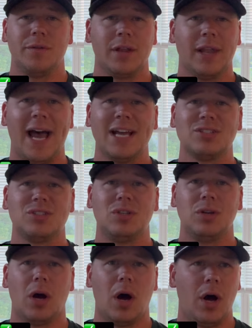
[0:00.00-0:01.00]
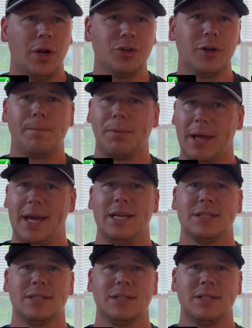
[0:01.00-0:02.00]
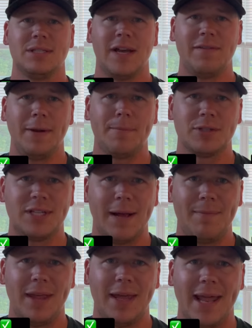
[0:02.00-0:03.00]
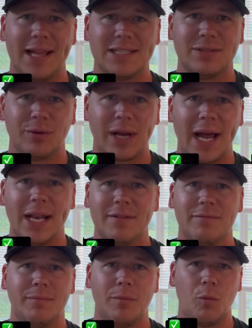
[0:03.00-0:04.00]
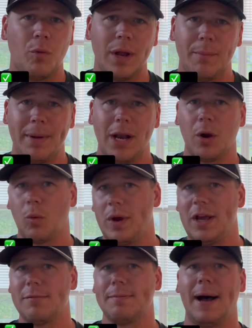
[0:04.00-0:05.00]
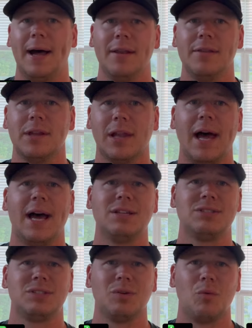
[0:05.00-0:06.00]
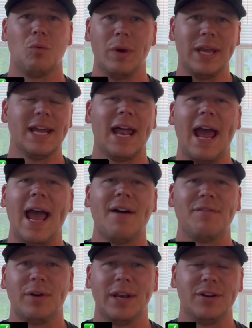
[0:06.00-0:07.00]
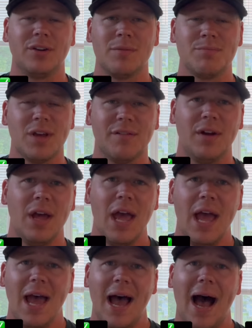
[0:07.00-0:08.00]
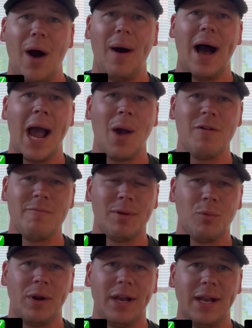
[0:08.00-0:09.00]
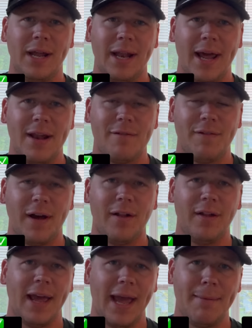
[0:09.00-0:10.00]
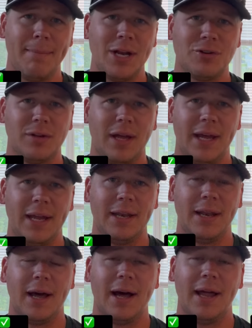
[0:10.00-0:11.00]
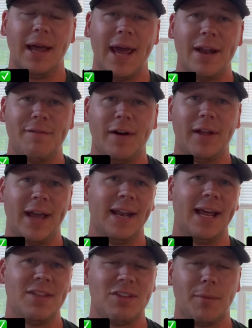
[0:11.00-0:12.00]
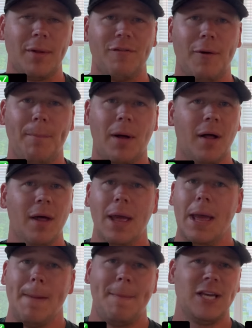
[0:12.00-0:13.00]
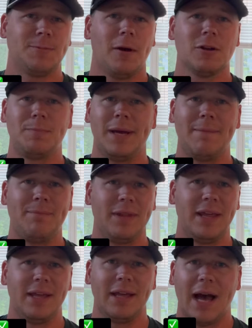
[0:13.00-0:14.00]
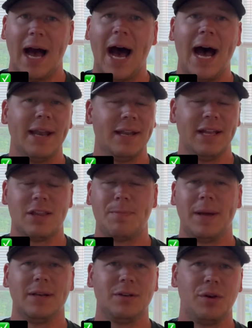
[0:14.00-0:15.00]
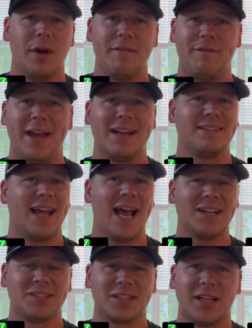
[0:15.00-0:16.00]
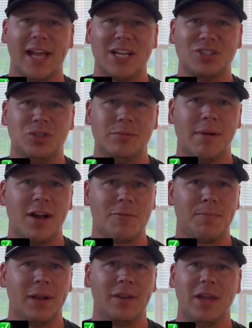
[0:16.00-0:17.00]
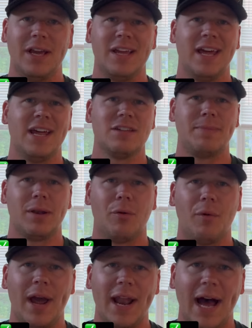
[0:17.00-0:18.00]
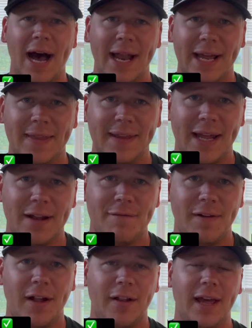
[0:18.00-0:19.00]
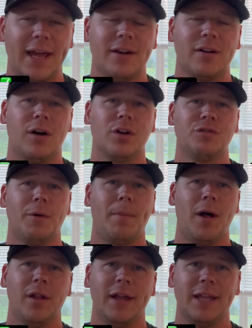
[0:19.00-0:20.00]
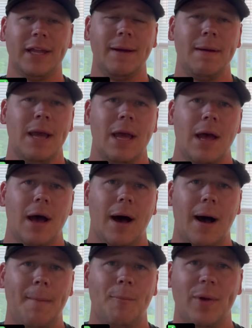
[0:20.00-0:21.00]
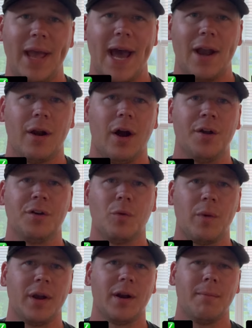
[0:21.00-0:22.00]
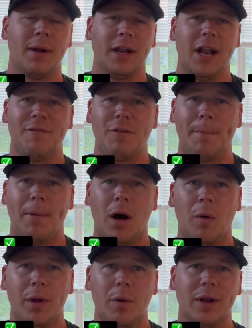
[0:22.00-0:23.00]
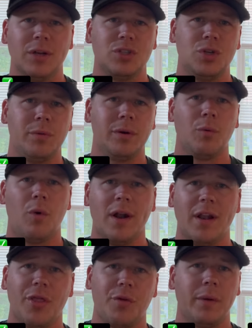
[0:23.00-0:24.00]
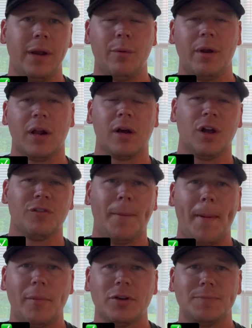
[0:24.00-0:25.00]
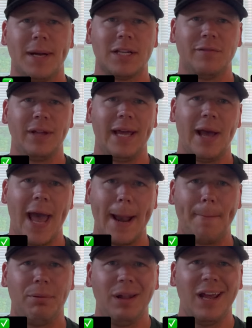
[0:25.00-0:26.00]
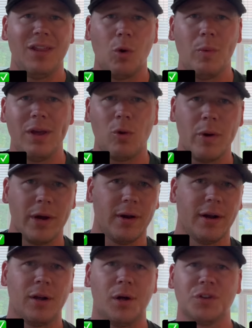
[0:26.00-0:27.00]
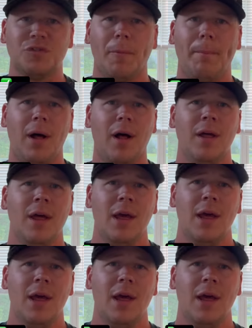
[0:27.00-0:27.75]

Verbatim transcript: the last 100 plays, 70%, and that's kind of been our weak spot the last week and a half in terms of how high we've been winning in NFL and major in uh, NFL and NCAA football. Baseball's been hot. It's been fantastic the last two months, but it has been red hot in the NFL and college football lately. Um, we had our under winner in Monday Night Football. We went two and one and three and one in college football, respectively. Had a play of the week winner in college football.